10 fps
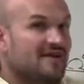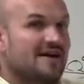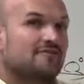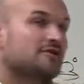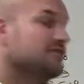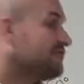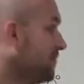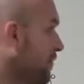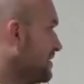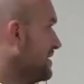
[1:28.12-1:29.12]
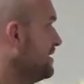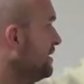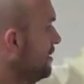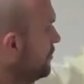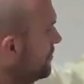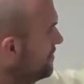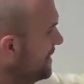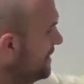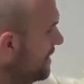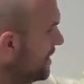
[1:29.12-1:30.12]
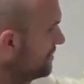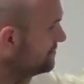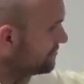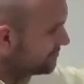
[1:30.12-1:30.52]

540 would be a